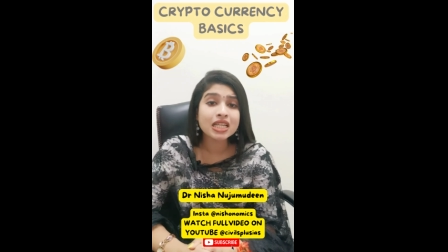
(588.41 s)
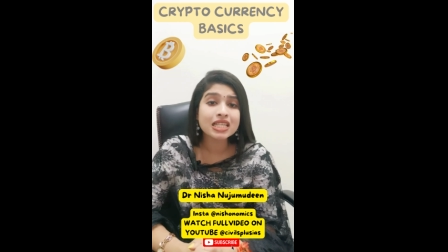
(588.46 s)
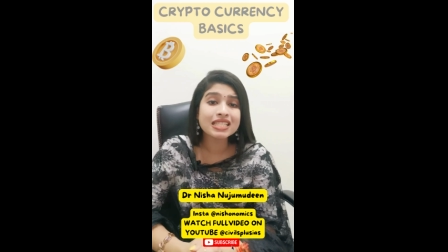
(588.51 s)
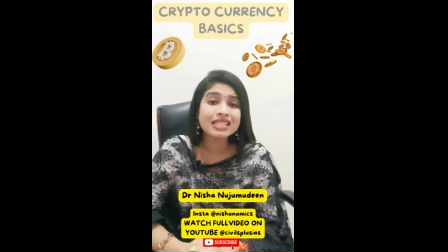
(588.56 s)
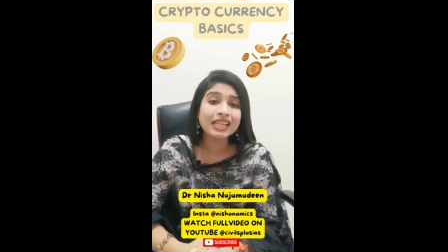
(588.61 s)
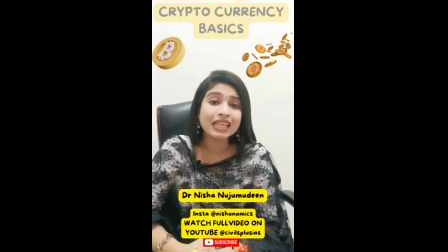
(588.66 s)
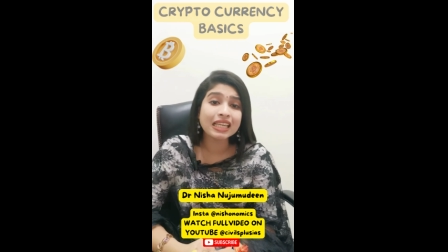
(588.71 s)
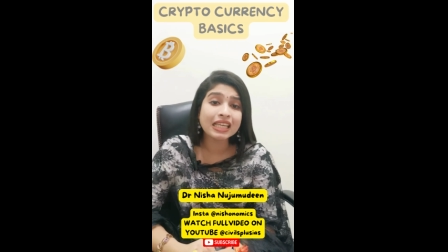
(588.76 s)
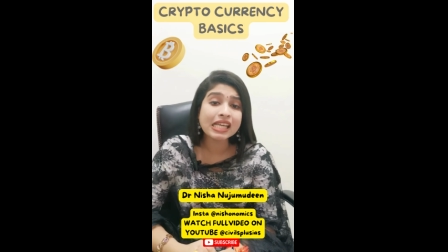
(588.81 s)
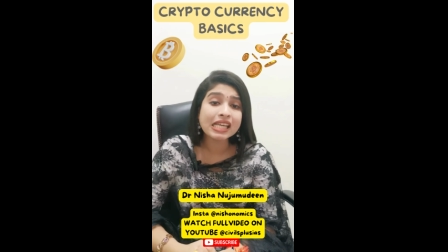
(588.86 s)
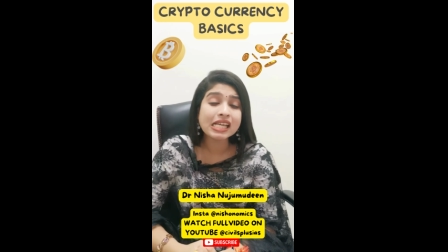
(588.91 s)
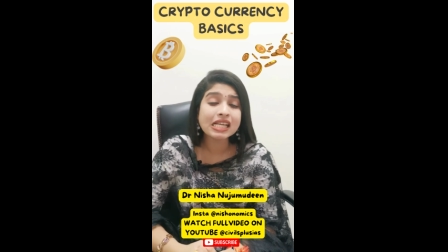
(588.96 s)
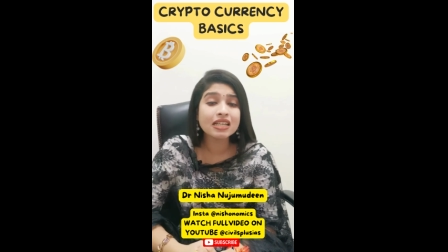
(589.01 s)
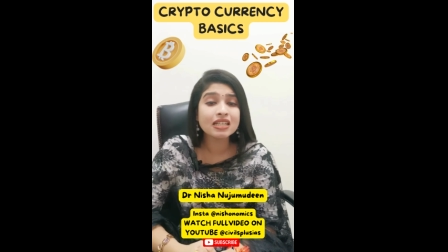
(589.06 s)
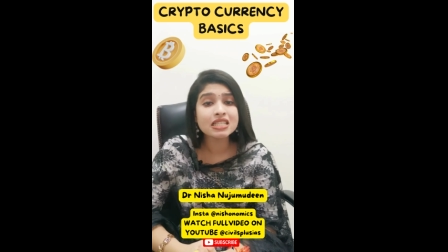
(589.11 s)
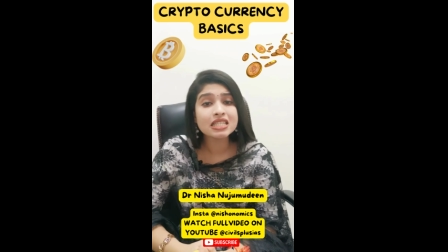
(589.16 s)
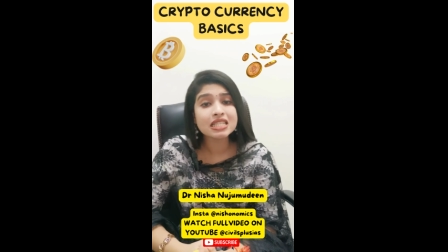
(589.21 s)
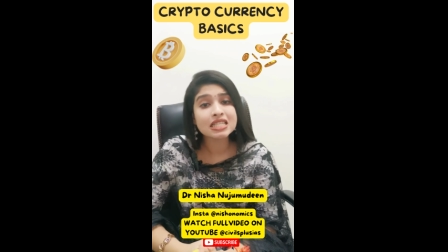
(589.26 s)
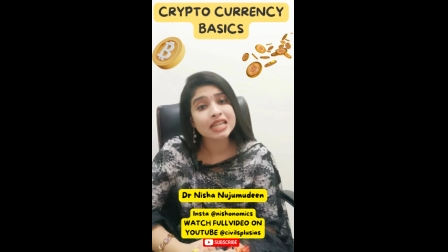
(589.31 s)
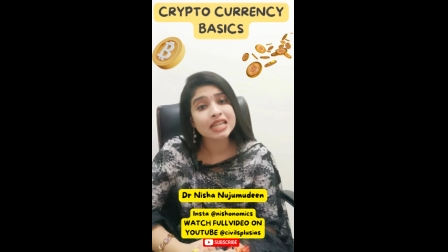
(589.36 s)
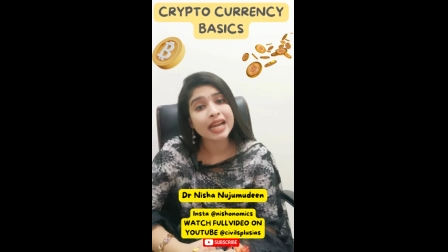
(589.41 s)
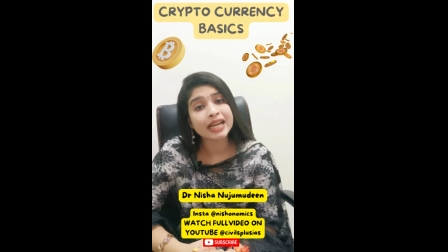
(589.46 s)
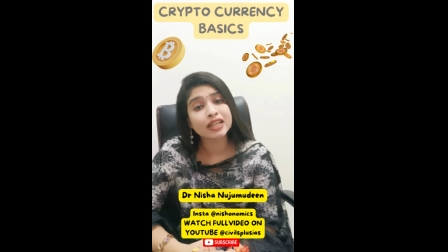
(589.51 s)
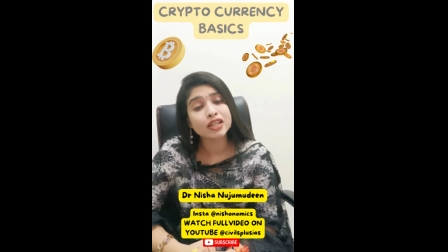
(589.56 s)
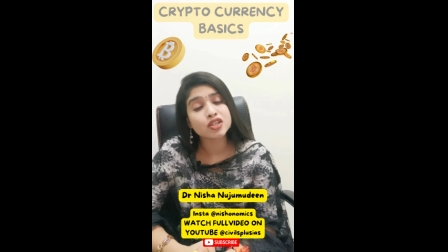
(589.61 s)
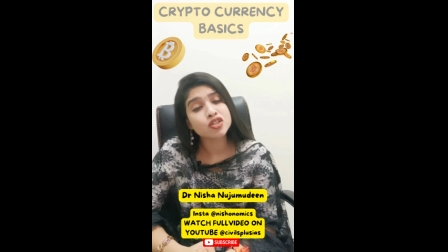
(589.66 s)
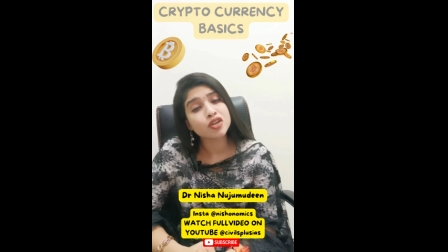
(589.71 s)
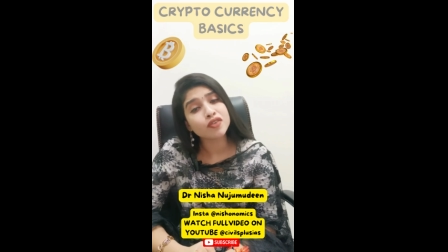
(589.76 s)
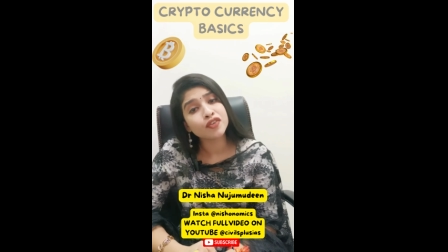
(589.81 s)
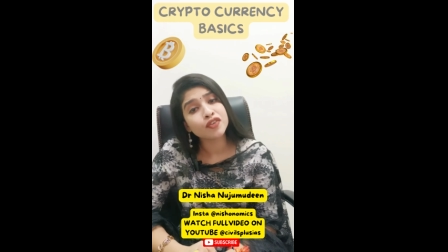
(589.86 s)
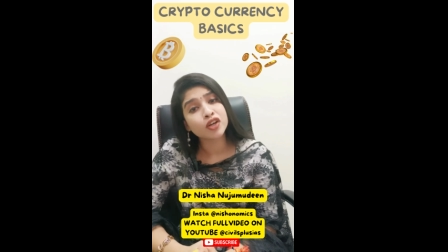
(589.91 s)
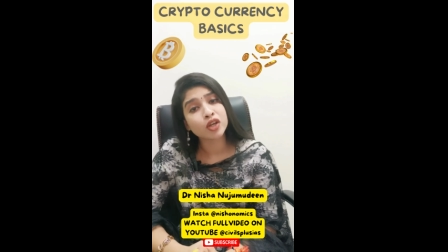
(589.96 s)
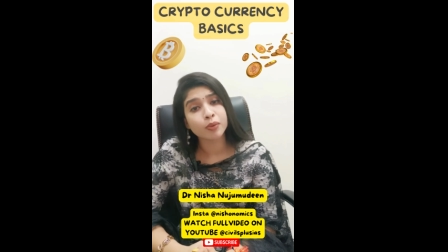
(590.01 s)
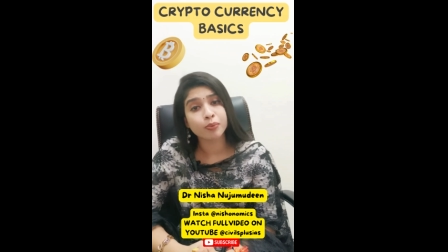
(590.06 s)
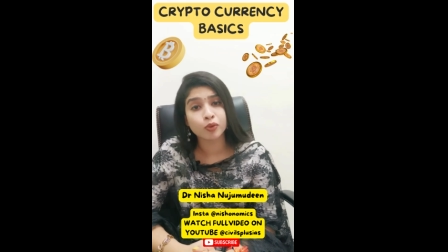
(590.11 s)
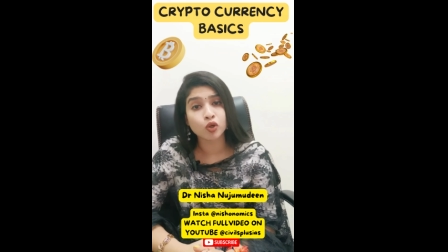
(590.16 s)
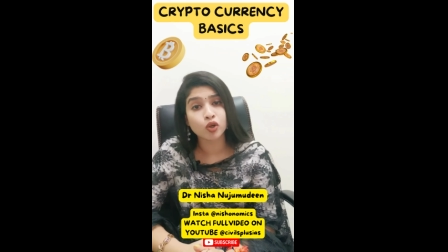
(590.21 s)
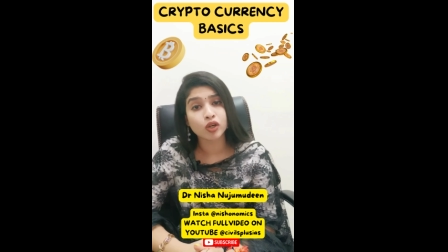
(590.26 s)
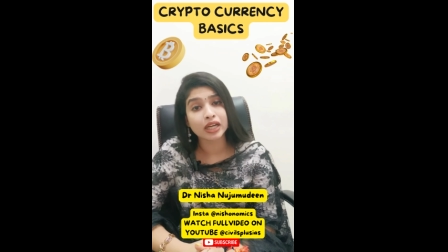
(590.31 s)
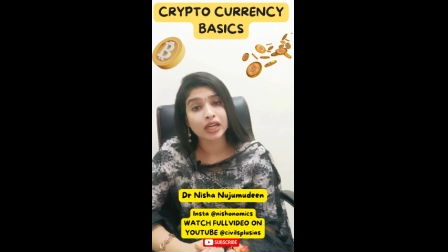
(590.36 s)
is the legal status of
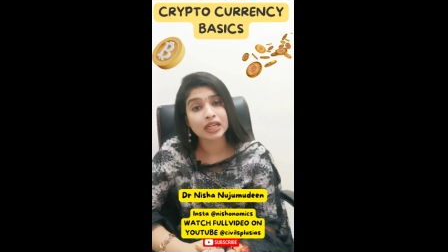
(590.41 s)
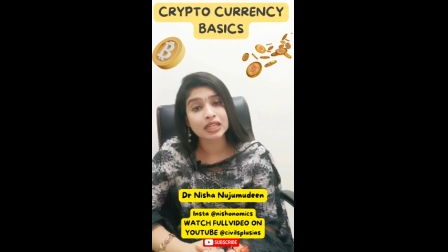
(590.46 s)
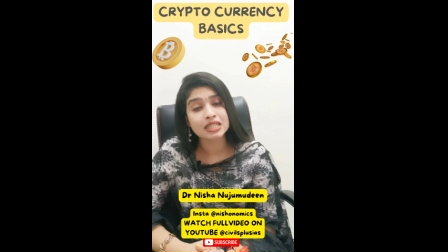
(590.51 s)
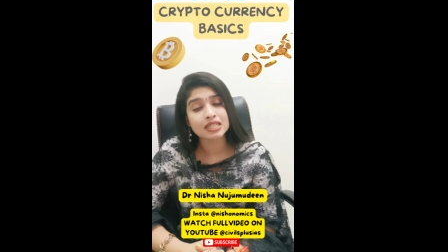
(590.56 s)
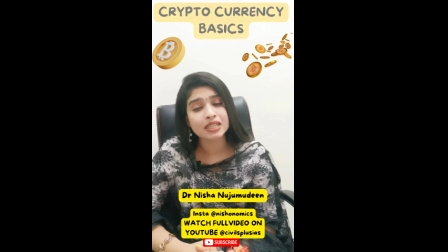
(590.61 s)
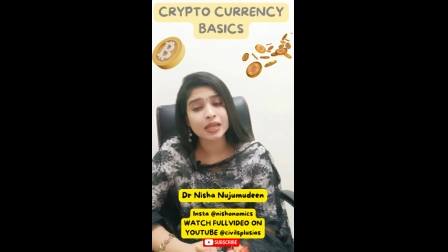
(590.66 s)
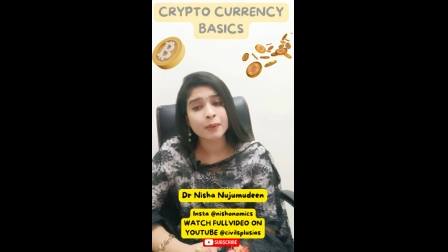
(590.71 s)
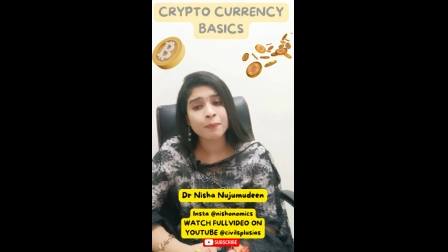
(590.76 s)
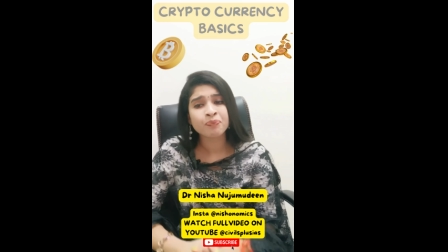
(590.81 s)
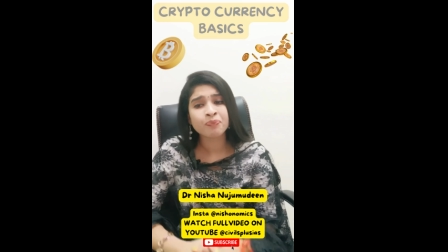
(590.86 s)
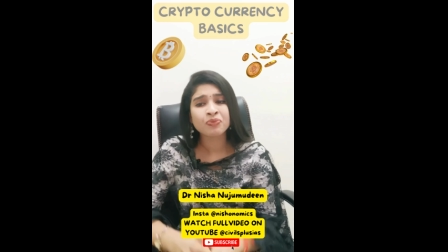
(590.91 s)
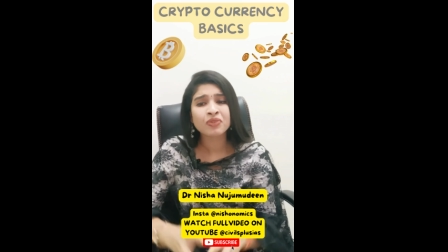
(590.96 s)
cryptocurrency.